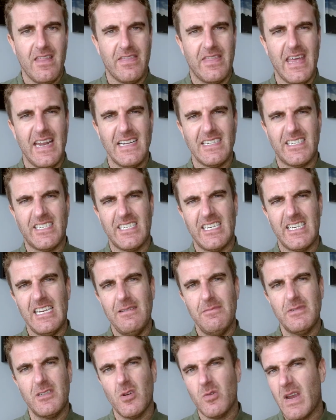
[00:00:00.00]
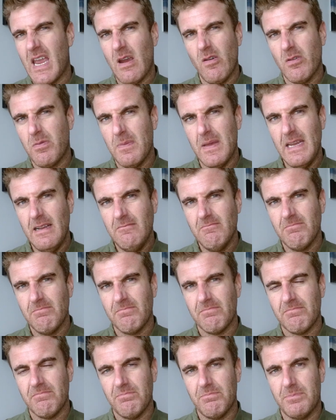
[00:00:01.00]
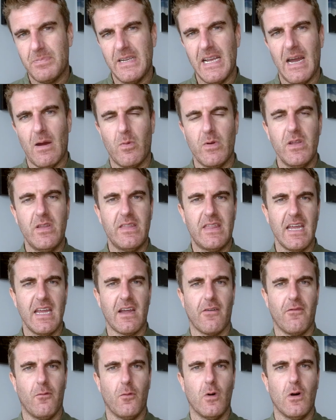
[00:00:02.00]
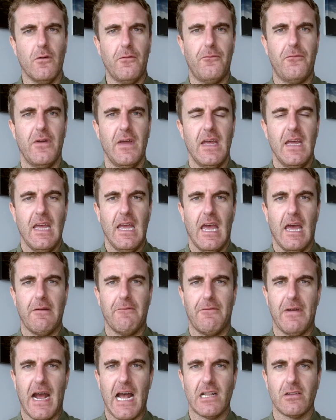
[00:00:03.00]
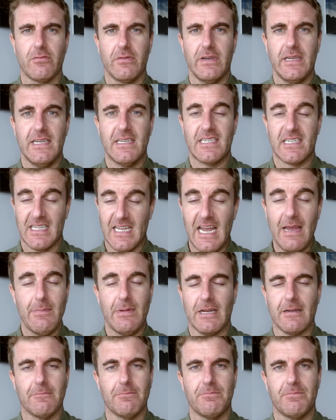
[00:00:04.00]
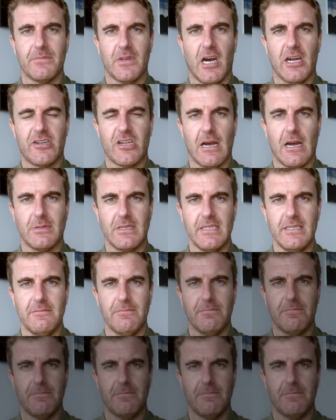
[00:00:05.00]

then it seems okay with me. But yeah, what do you think of Wolf and Valerie slamming Autopsy?